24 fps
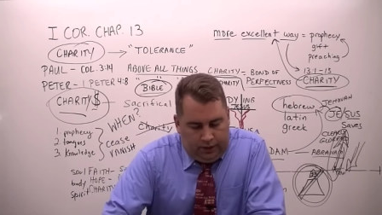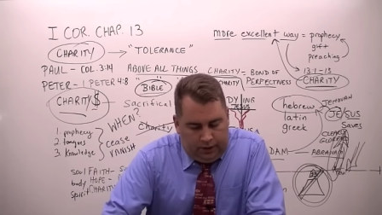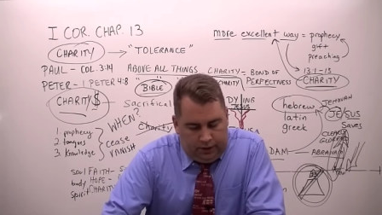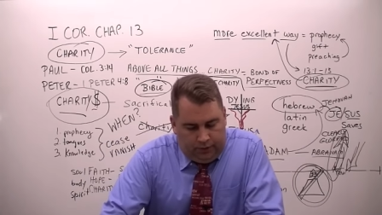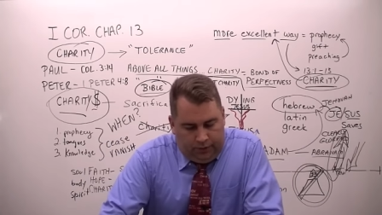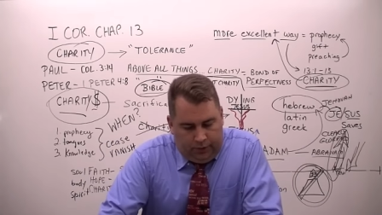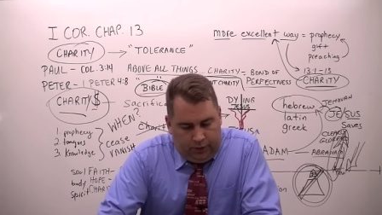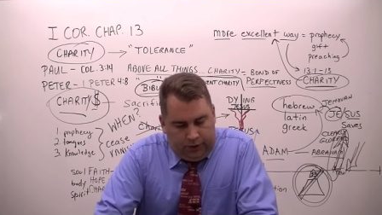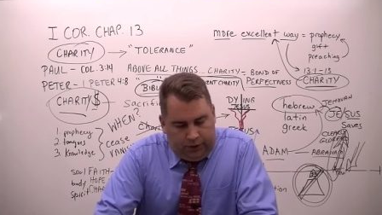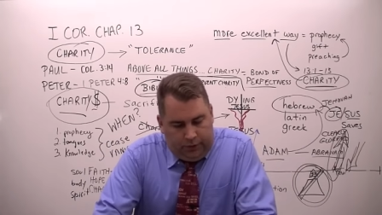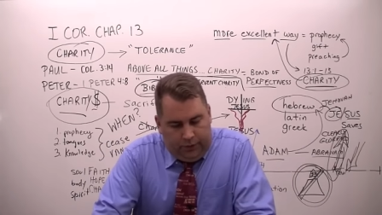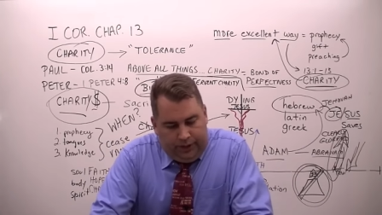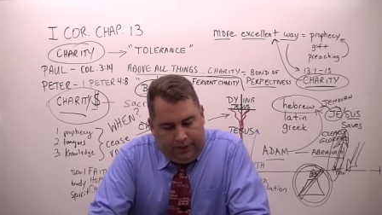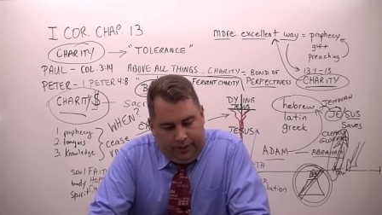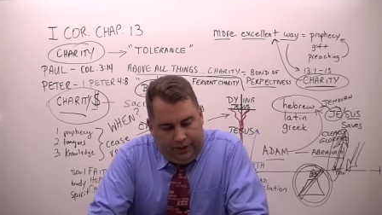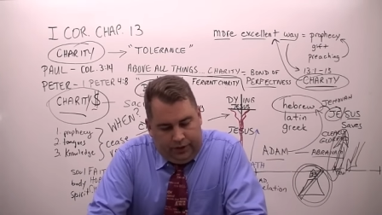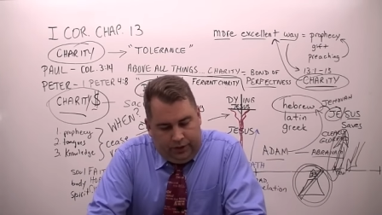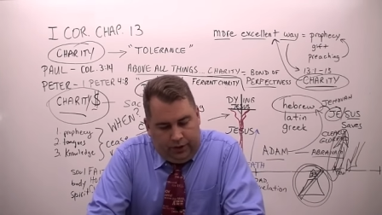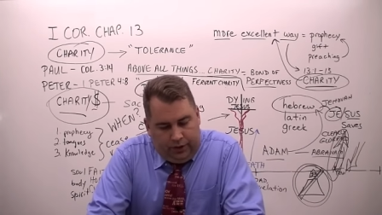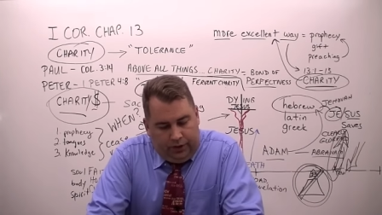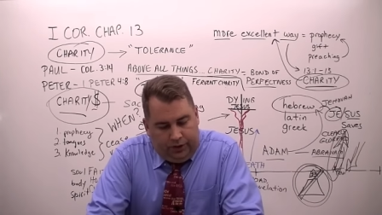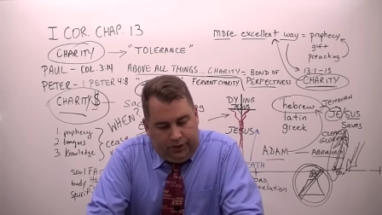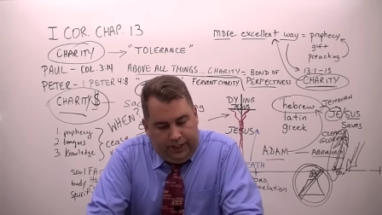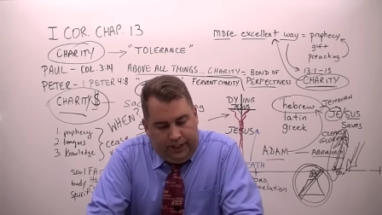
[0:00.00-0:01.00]
So 1
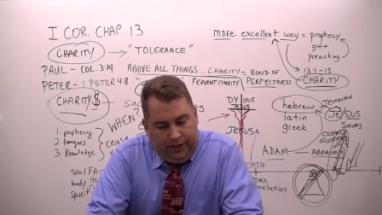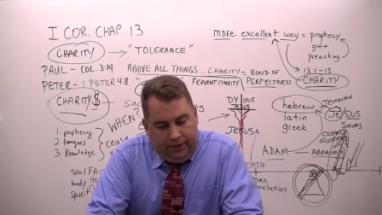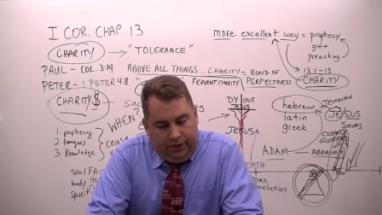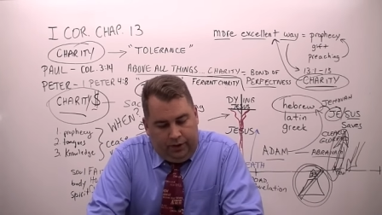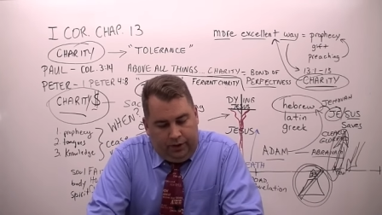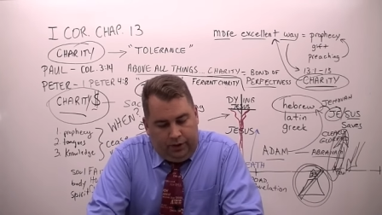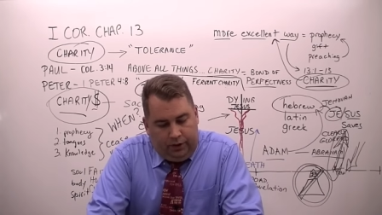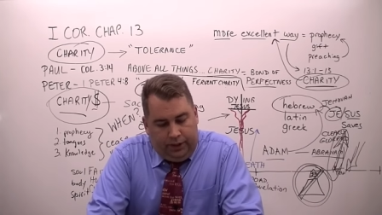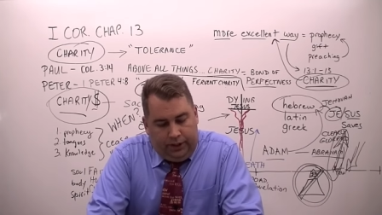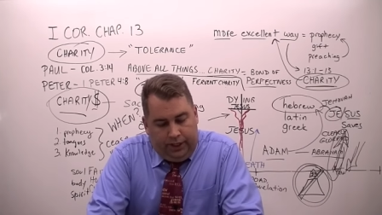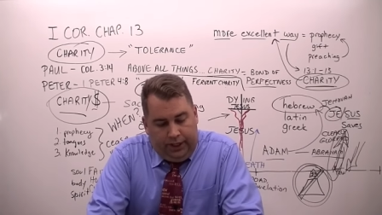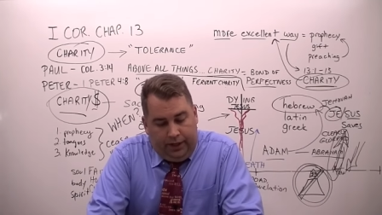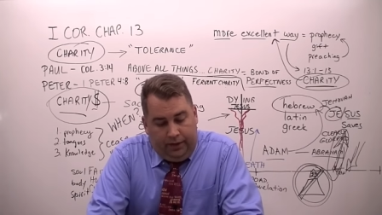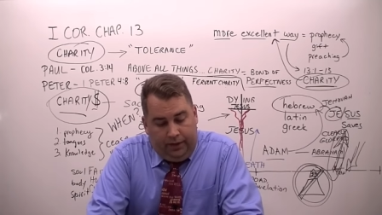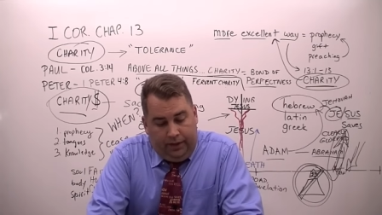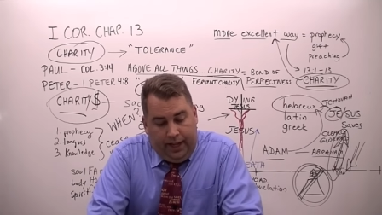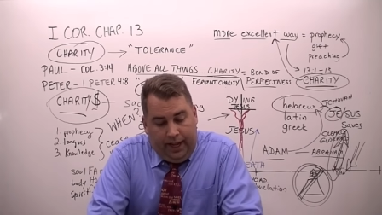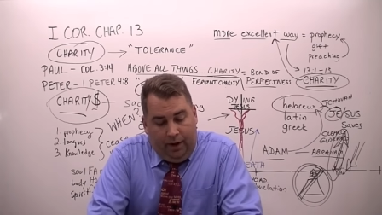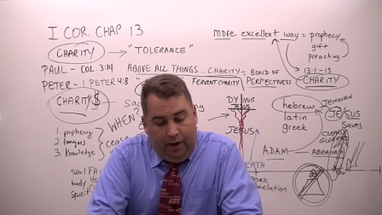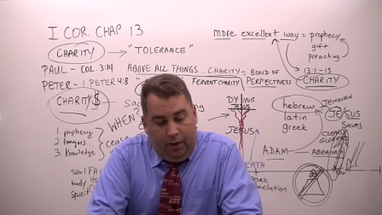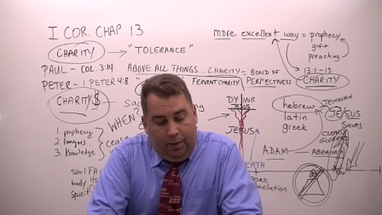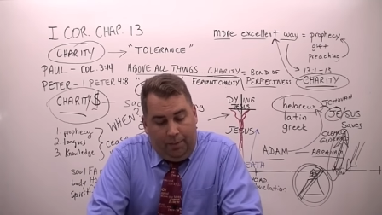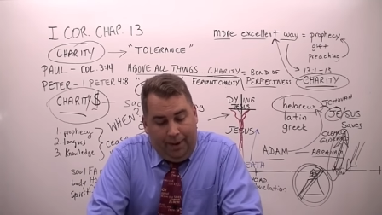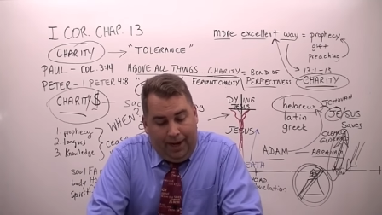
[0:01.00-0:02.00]
Corinthians 13, 13, And
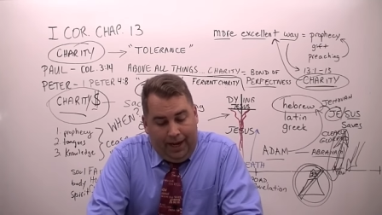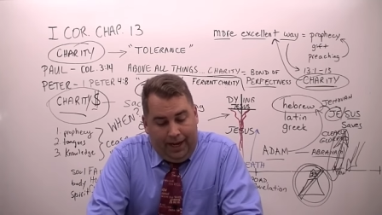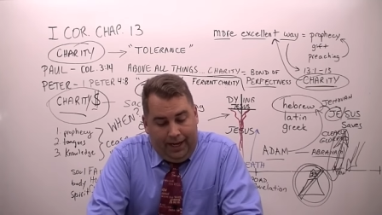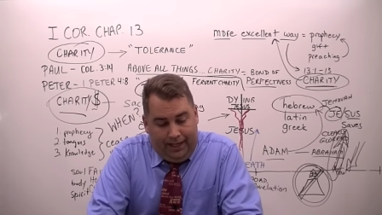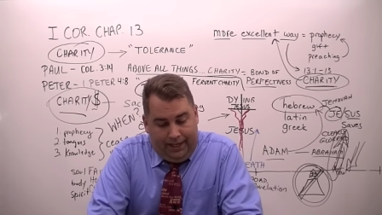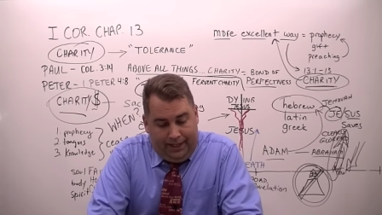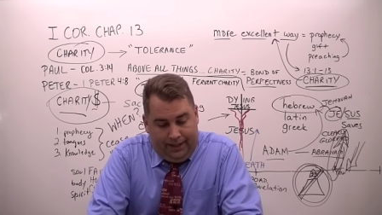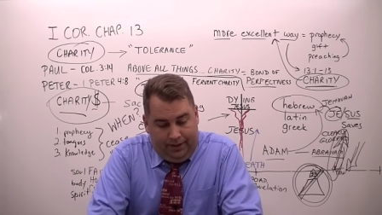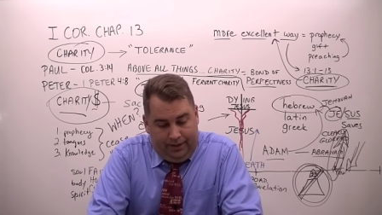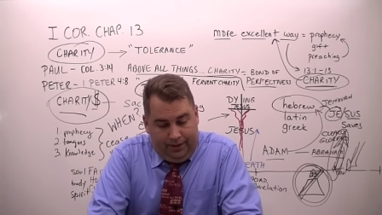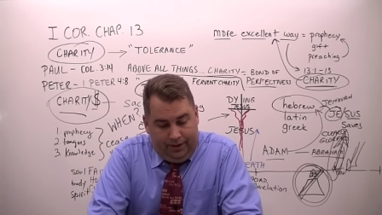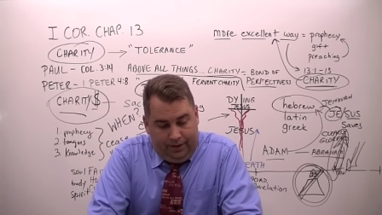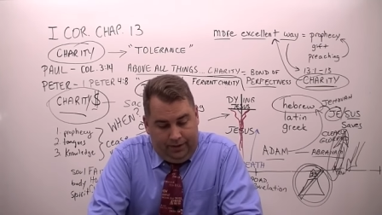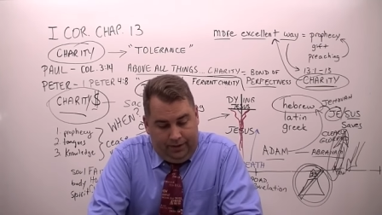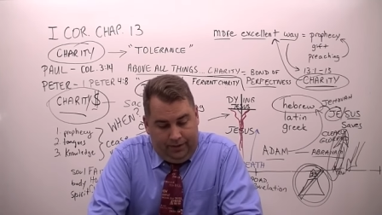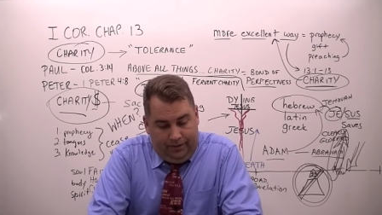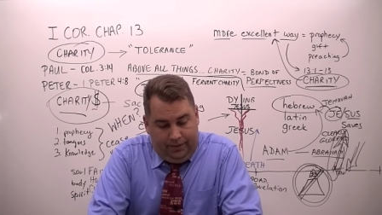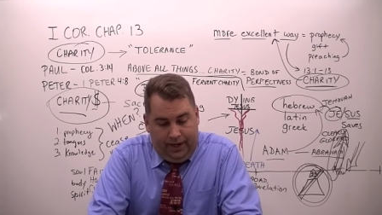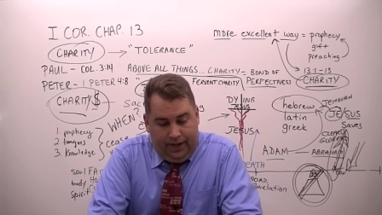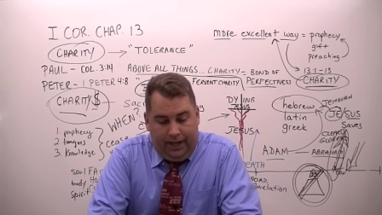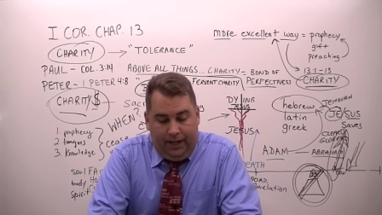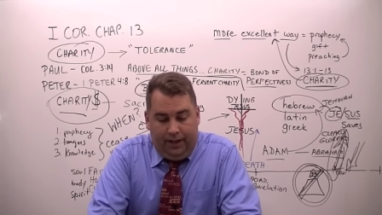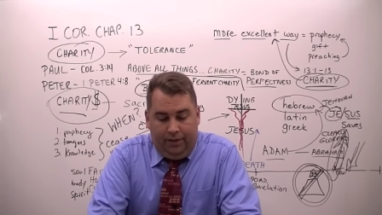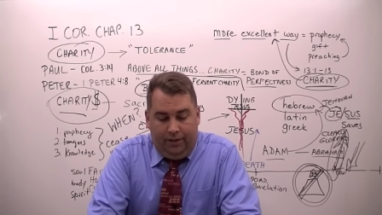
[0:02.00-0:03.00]
now abideth
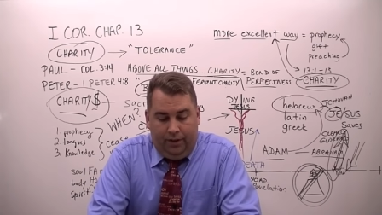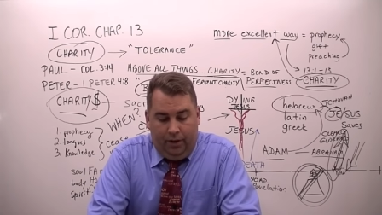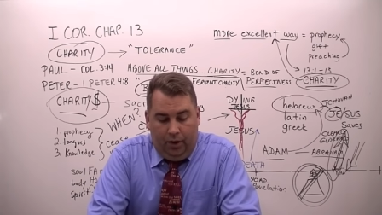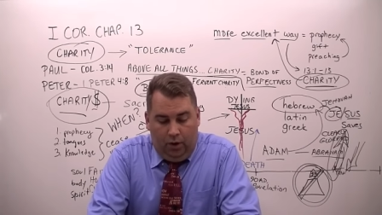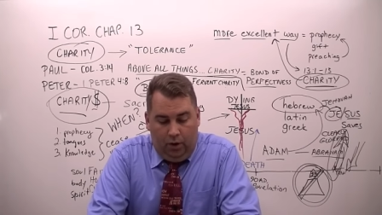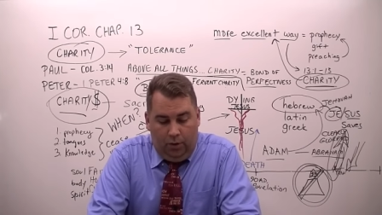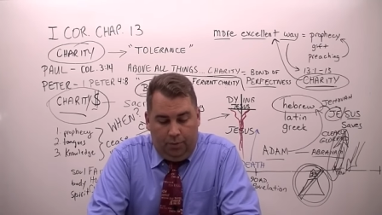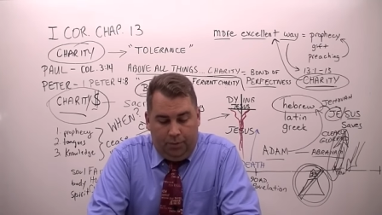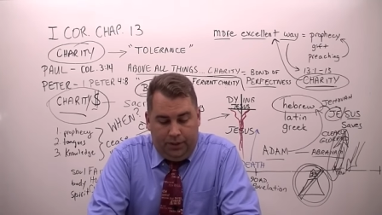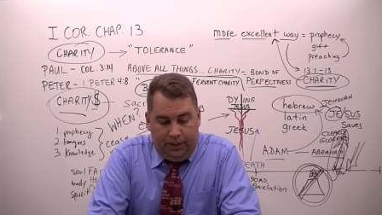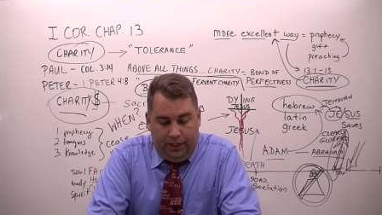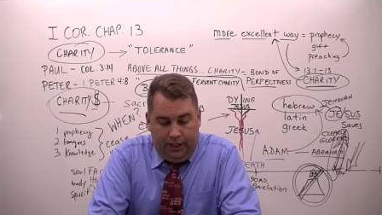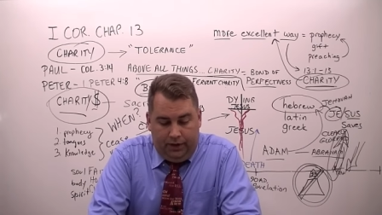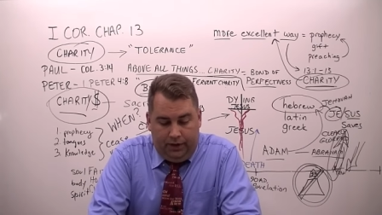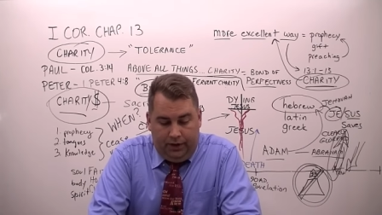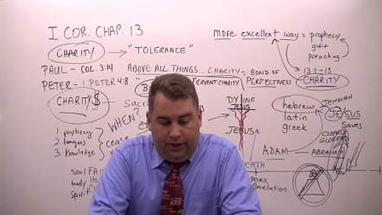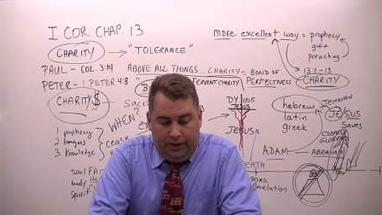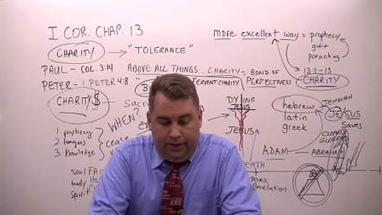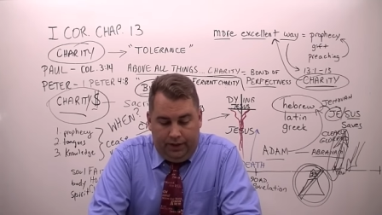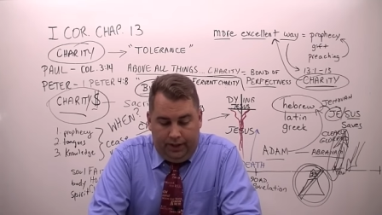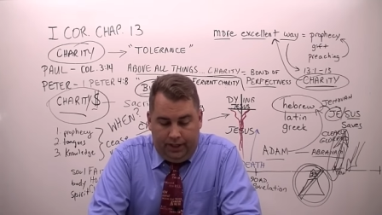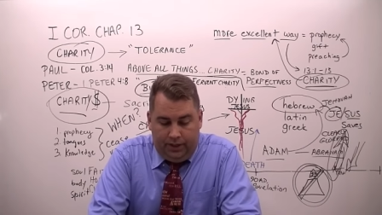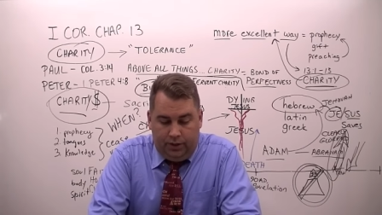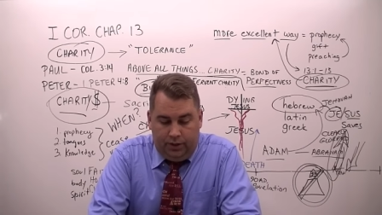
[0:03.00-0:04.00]
faith, hope,
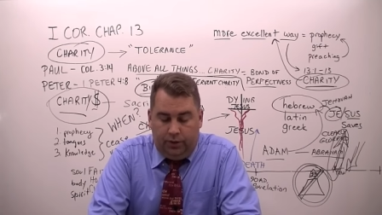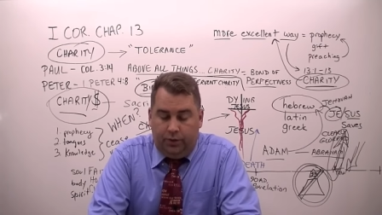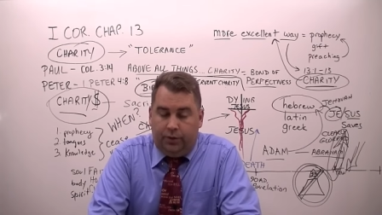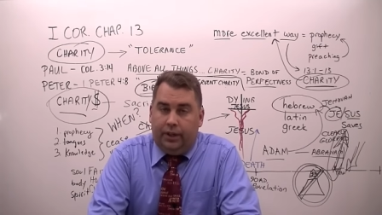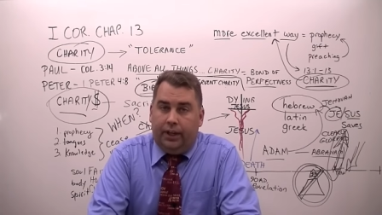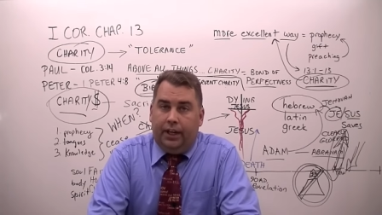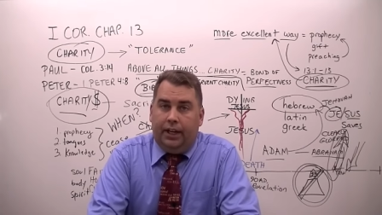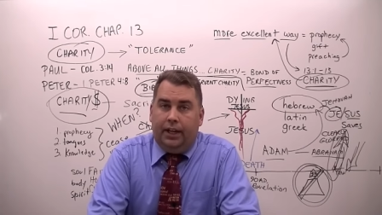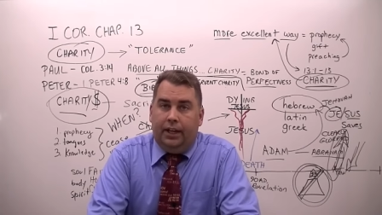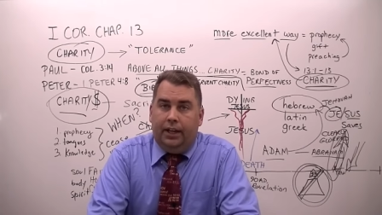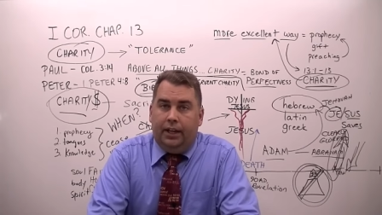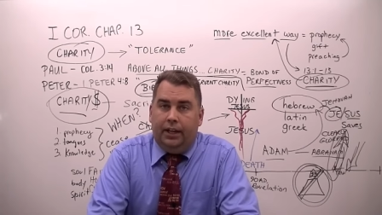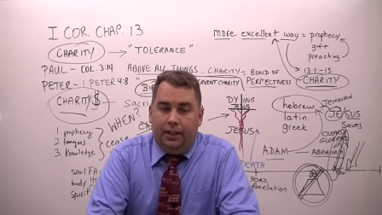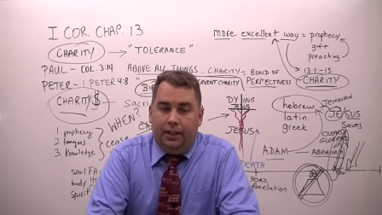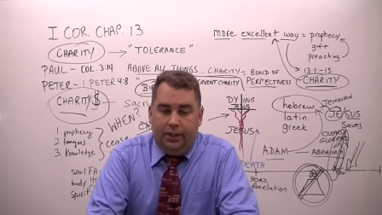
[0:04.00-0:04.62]
charity, these three.